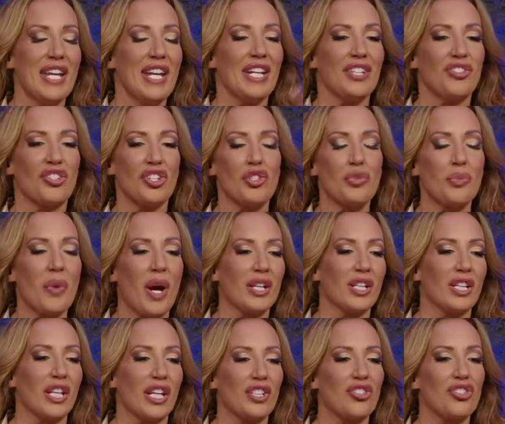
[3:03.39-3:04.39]
just want to
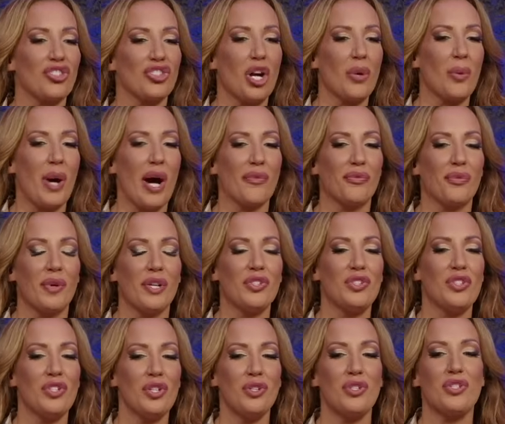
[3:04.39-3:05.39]
like show off. When
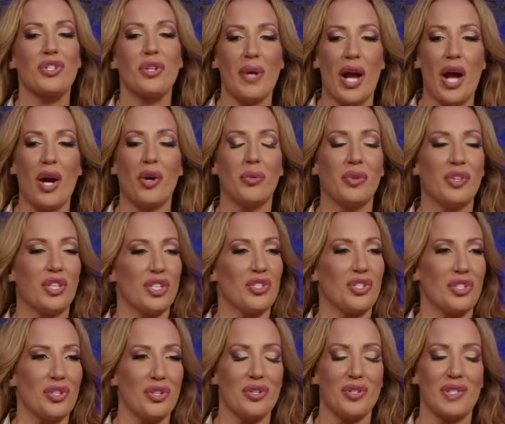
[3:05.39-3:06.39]
dudes are out with the
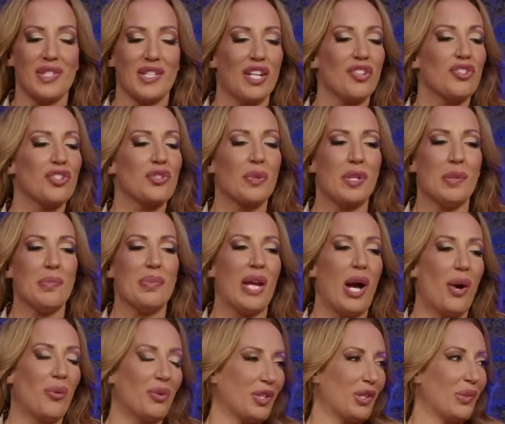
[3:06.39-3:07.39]
dudes, they just want to be
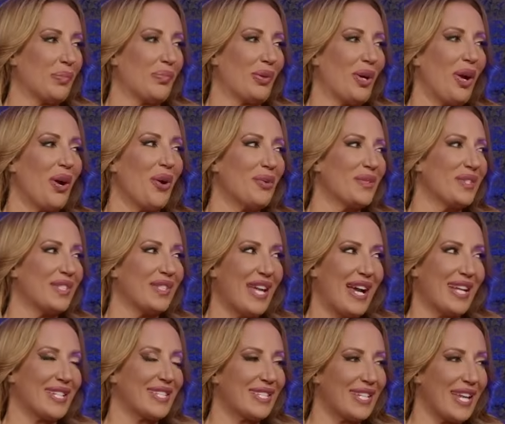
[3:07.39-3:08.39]
out with their bros, and
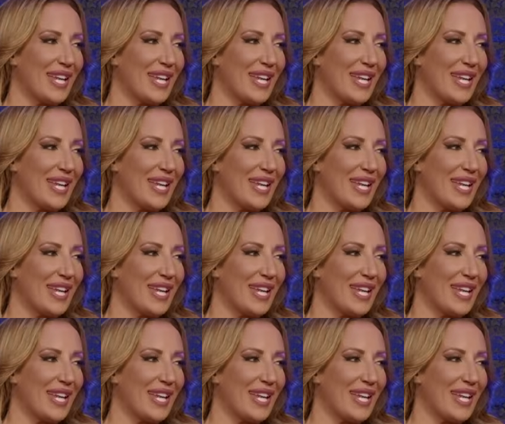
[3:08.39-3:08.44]
that's it.